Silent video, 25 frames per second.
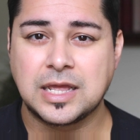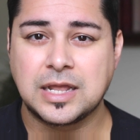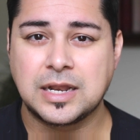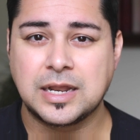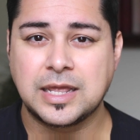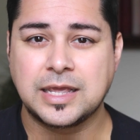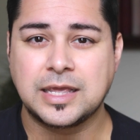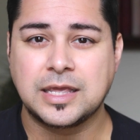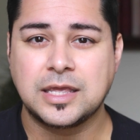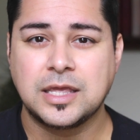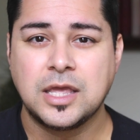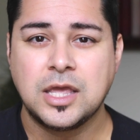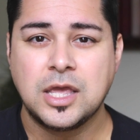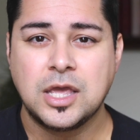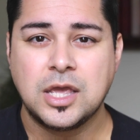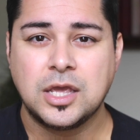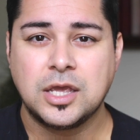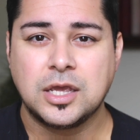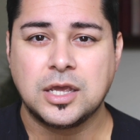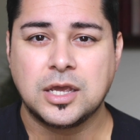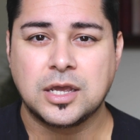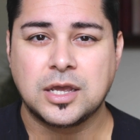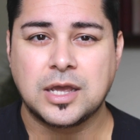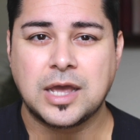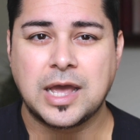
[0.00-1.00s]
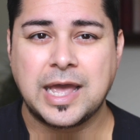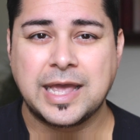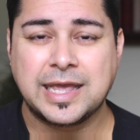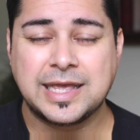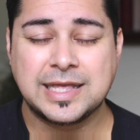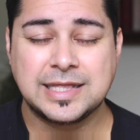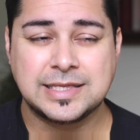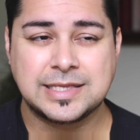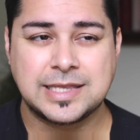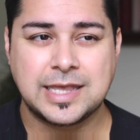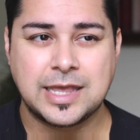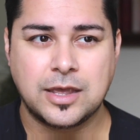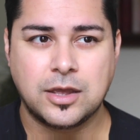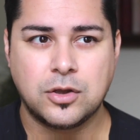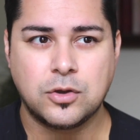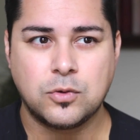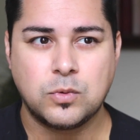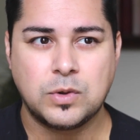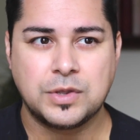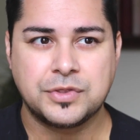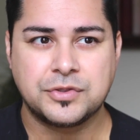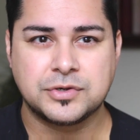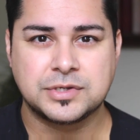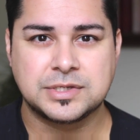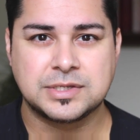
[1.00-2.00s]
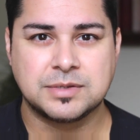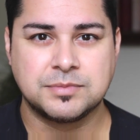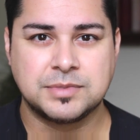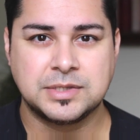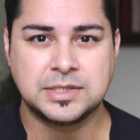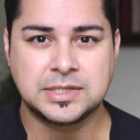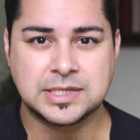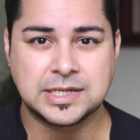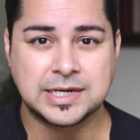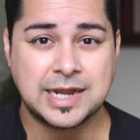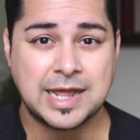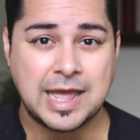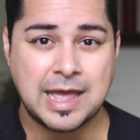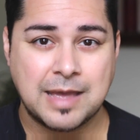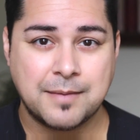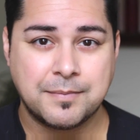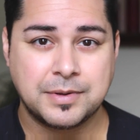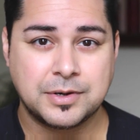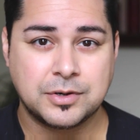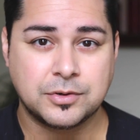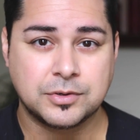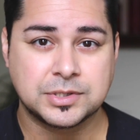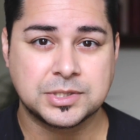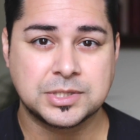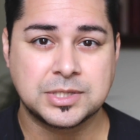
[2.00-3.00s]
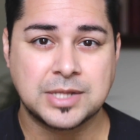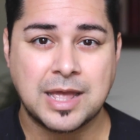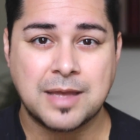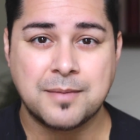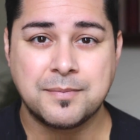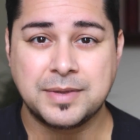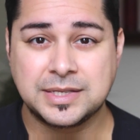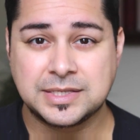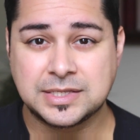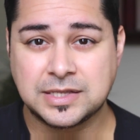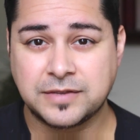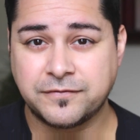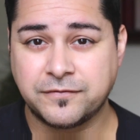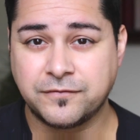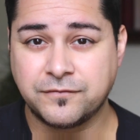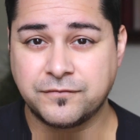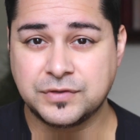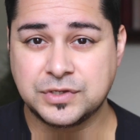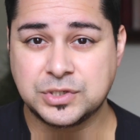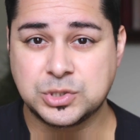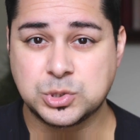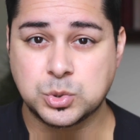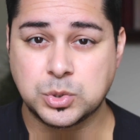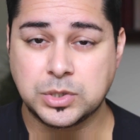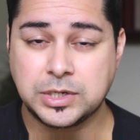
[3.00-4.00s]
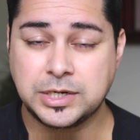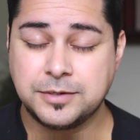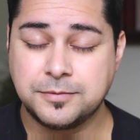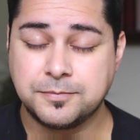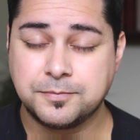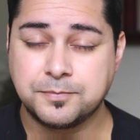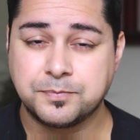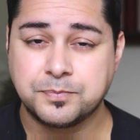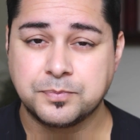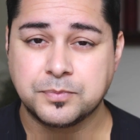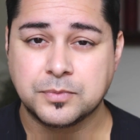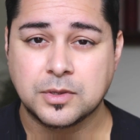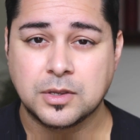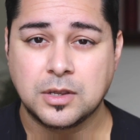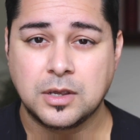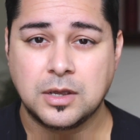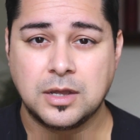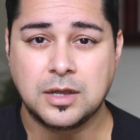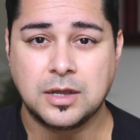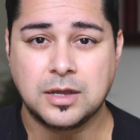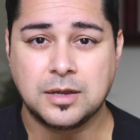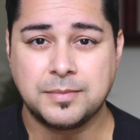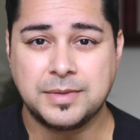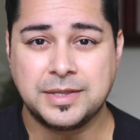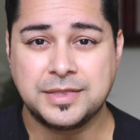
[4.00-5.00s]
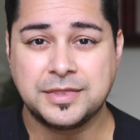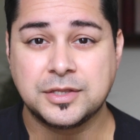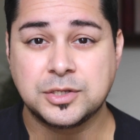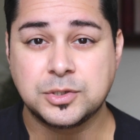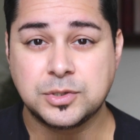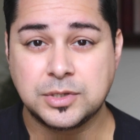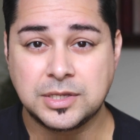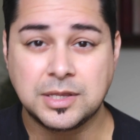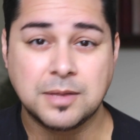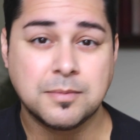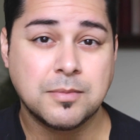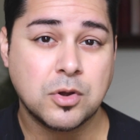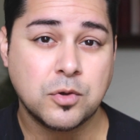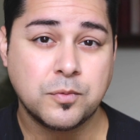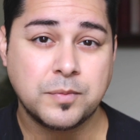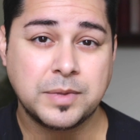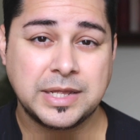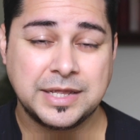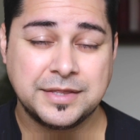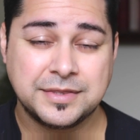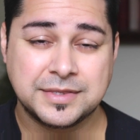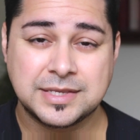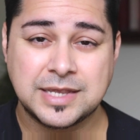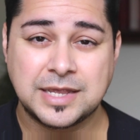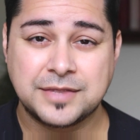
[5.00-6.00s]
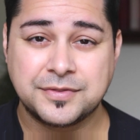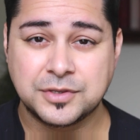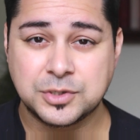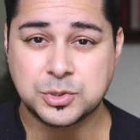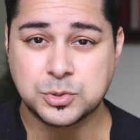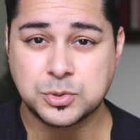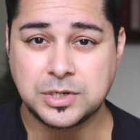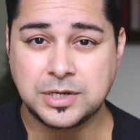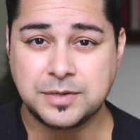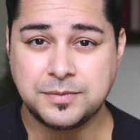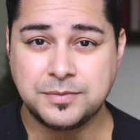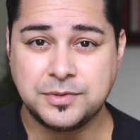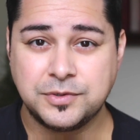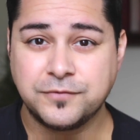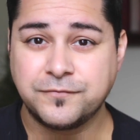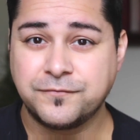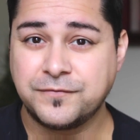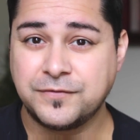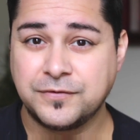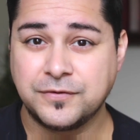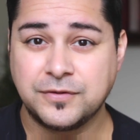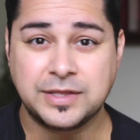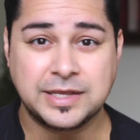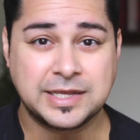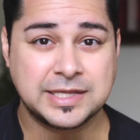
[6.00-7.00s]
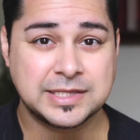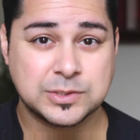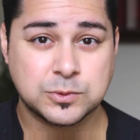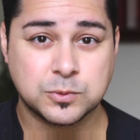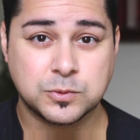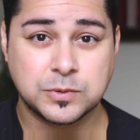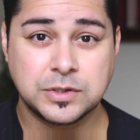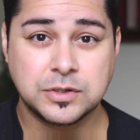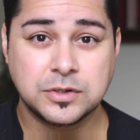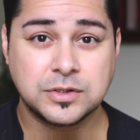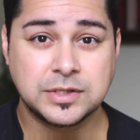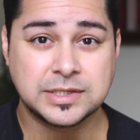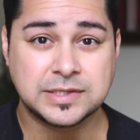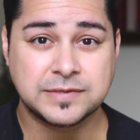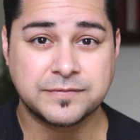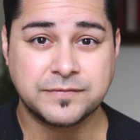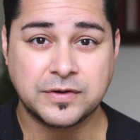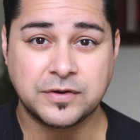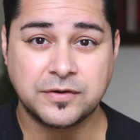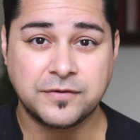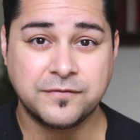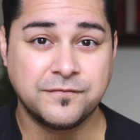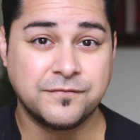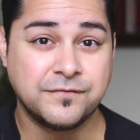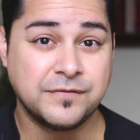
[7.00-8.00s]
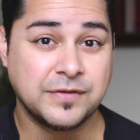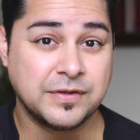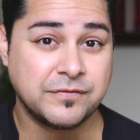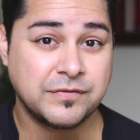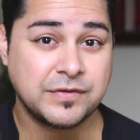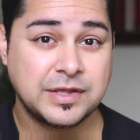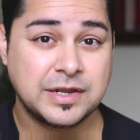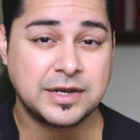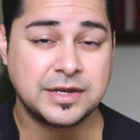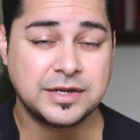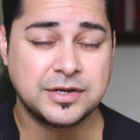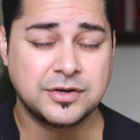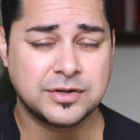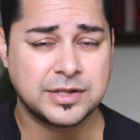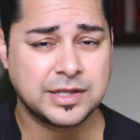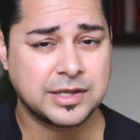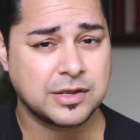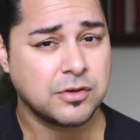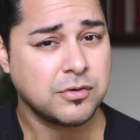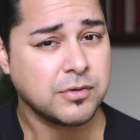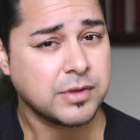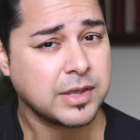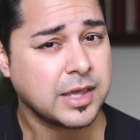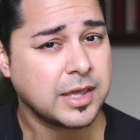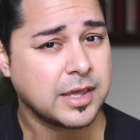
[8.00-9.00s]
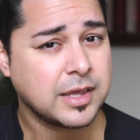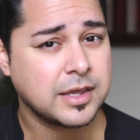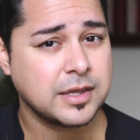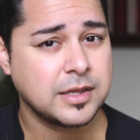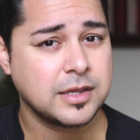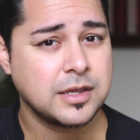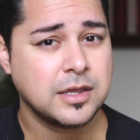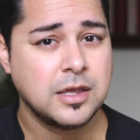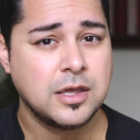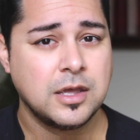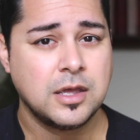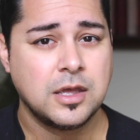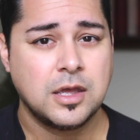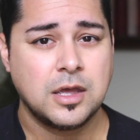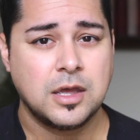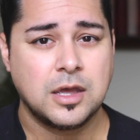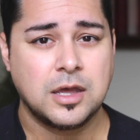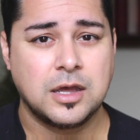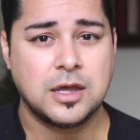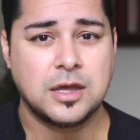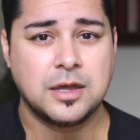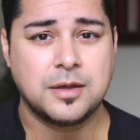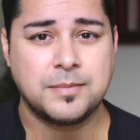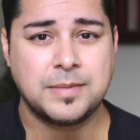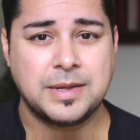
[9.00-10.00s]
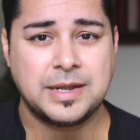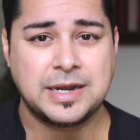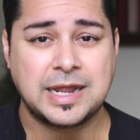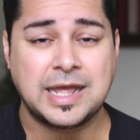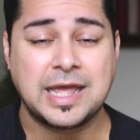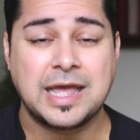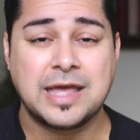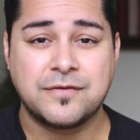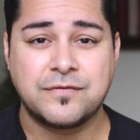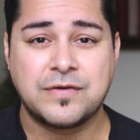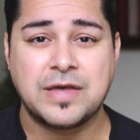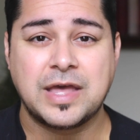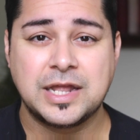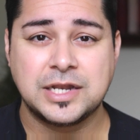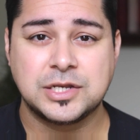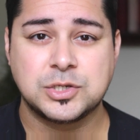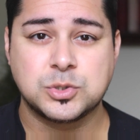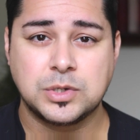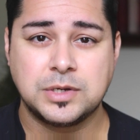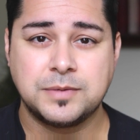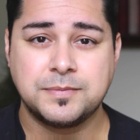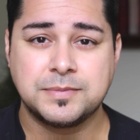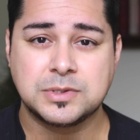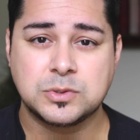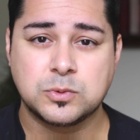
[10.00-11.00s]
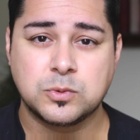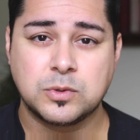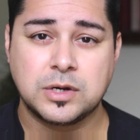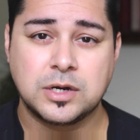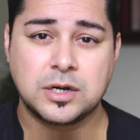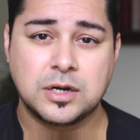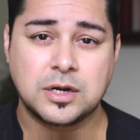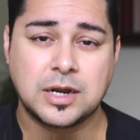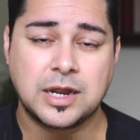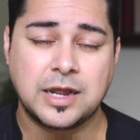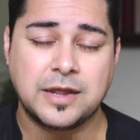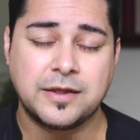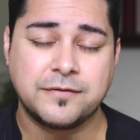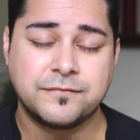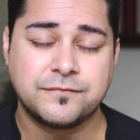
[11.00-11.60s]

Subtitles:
like I can tell whether something's going to happen or it's not based off of a dream. In the moment inside the dream, you feel like it's real. It's very vivid, and you're like, okay. And I have had dreams where